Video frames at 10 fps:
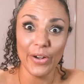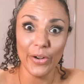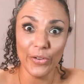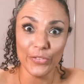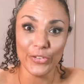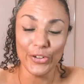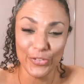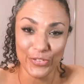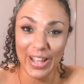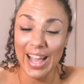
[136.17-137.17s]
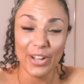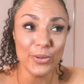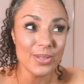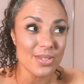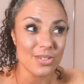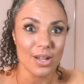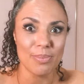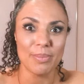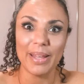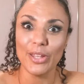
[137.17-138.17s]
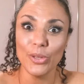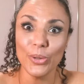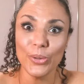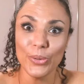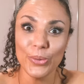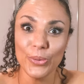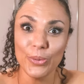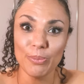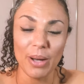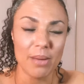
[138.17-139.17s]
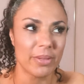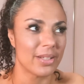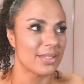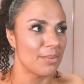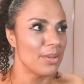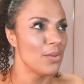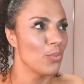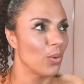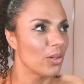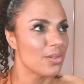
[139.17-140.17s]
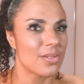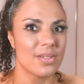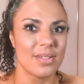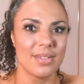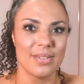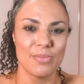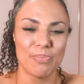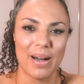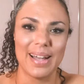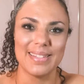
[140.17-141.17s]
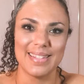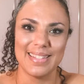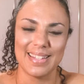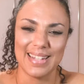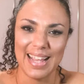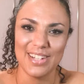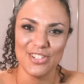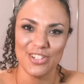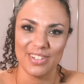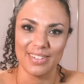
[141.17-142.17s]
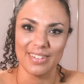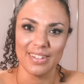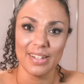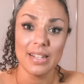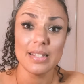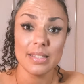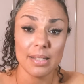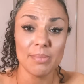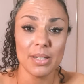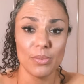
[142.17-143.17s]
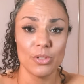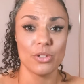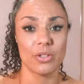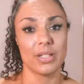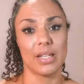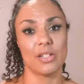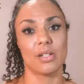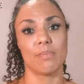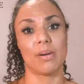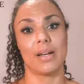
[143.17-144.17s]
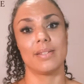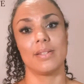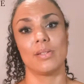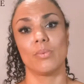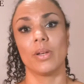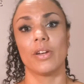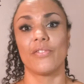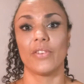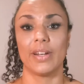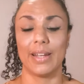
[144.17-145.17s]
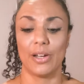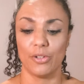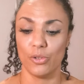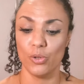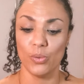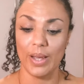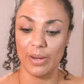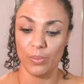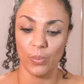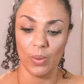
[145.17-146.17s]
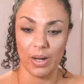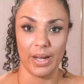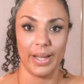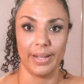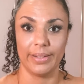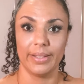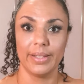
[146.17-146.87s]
Over and over. I couldn't stop. I'm like, yoo-hoo. But I'm like, somebody wants Pisces' attention. Somebody wants your attention, Pisces. We're going to find out who and why.